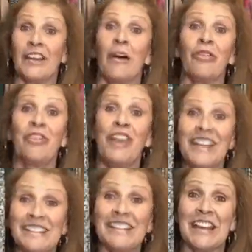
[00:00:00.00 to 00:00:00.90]
Now
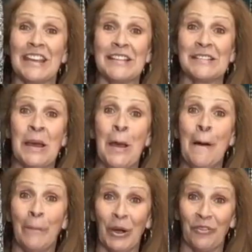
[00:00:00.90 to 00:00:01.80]
this is
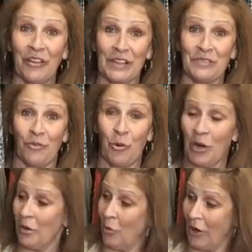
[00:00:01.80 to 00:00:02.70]
perfect
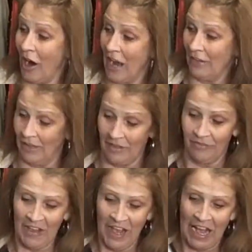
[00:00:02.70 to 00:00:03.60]
for where I
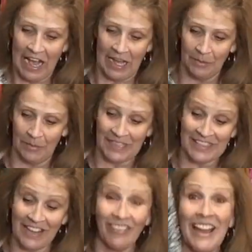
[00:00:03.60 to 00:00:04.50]
live um, because
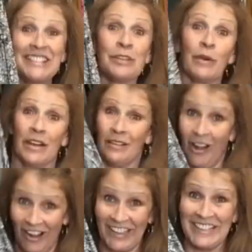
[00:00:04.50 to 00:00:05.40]
I like to wear
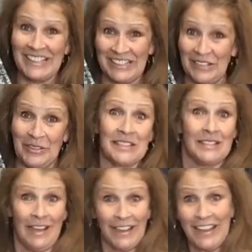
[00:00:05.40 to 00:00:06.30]
cardigans. As you can
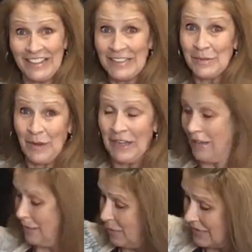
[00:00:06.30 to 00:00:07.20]
see, I got this one
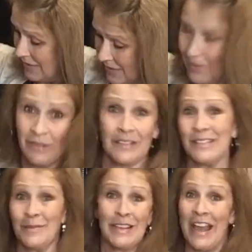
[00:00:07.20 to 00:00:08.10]
at the bins too.
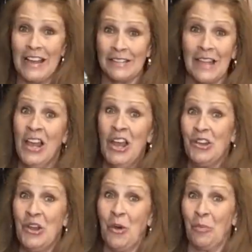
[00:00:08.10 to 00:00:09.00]
This one has no